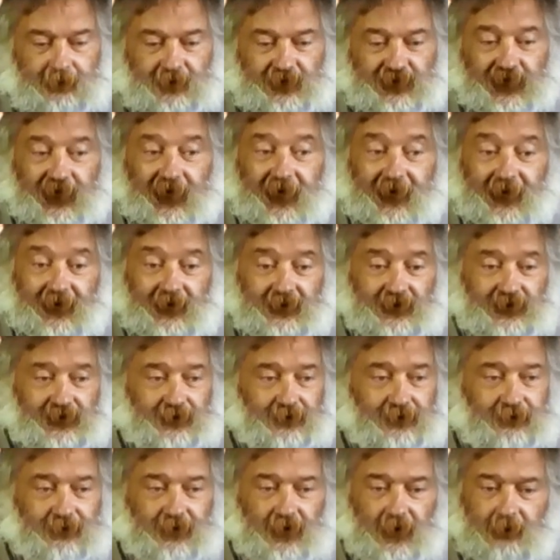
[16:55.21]
changed
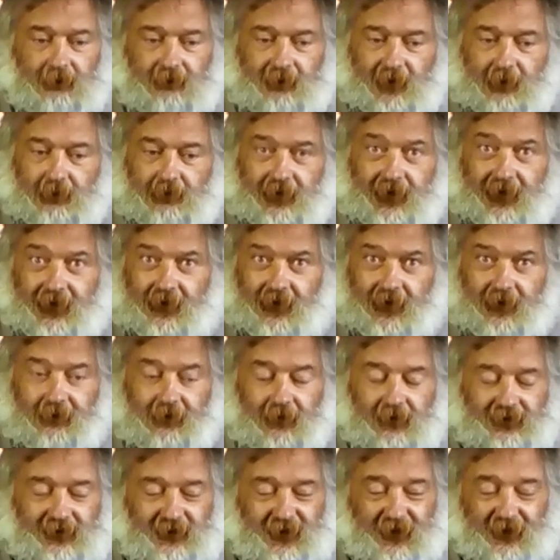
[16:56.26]
from the pre-95
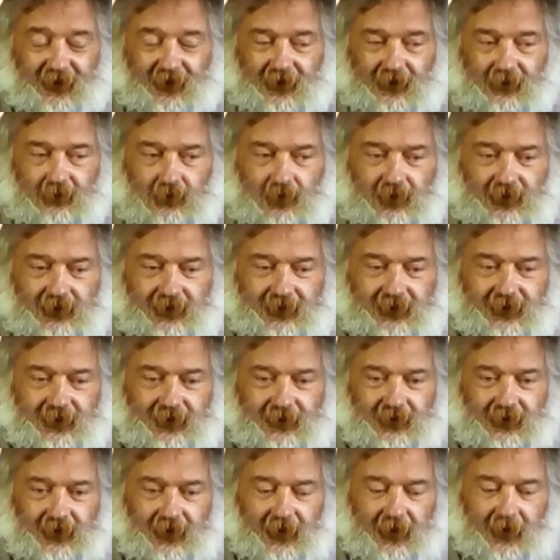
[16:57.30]
standard
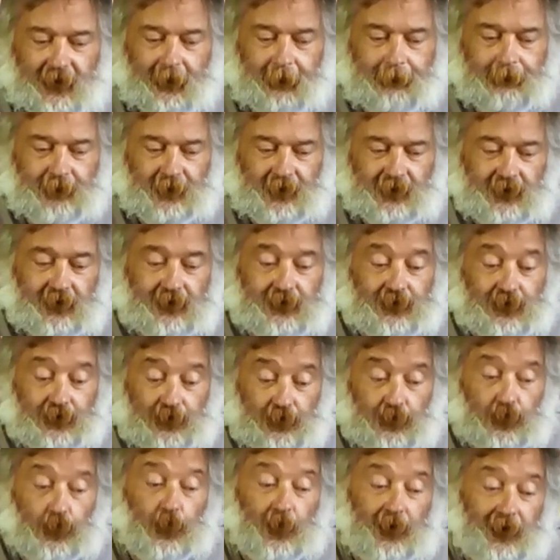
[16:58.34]
was to
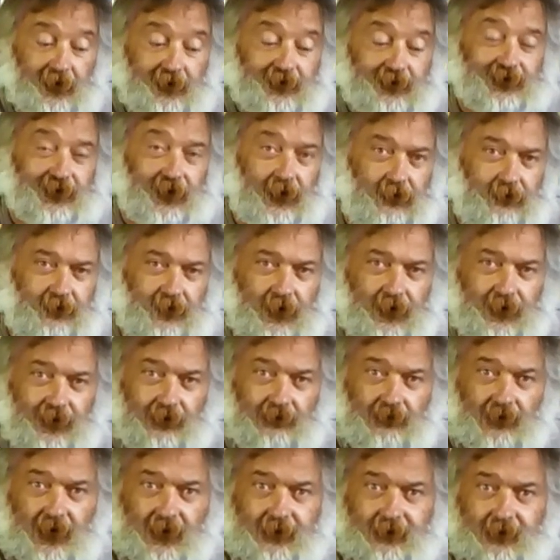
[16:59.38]
do with
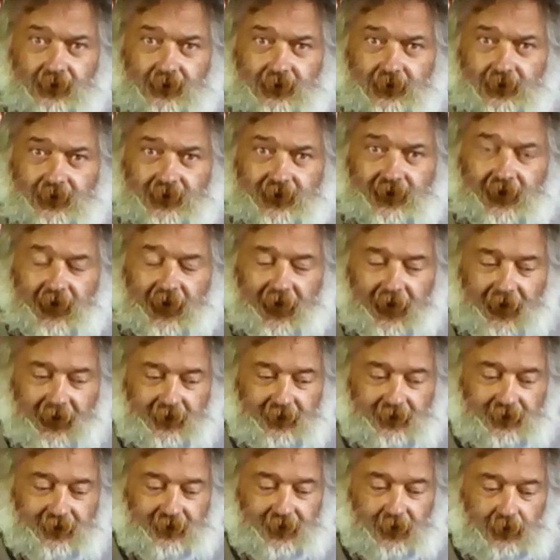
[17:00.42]
self-loading rifles
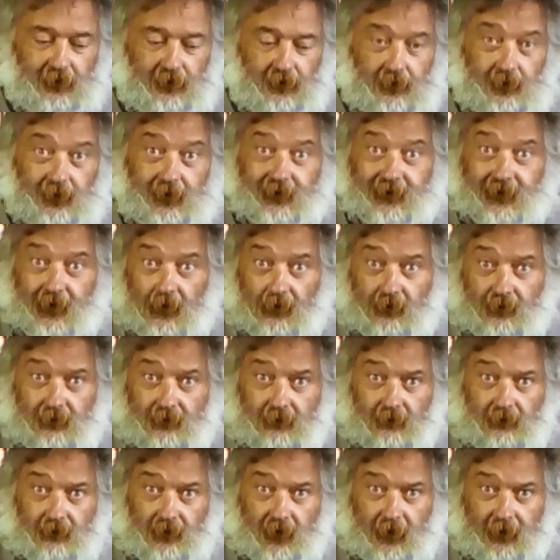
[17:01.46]
and so-called assault
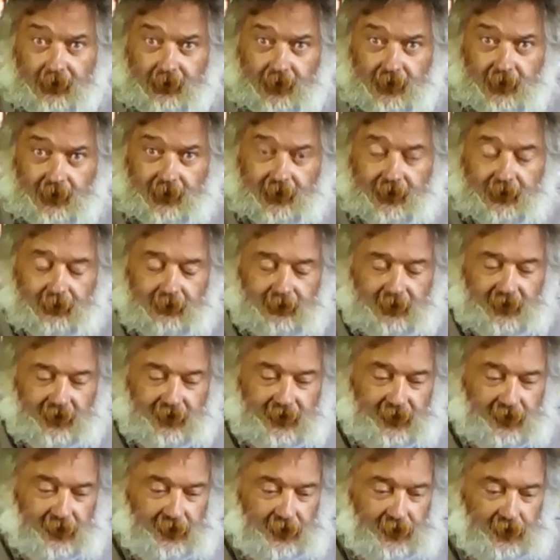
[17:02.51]
rifles.
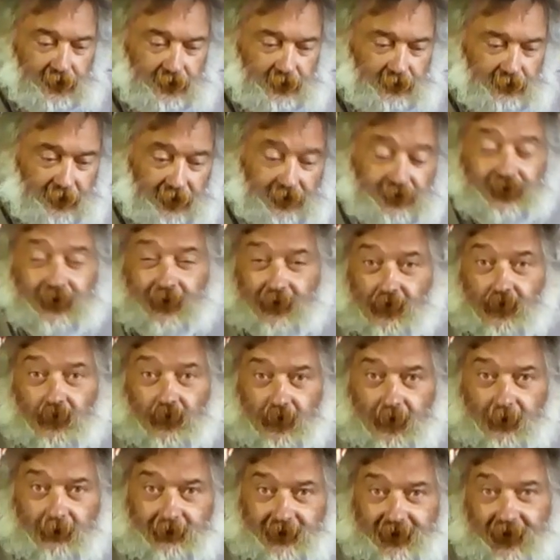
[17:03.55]
They should have called them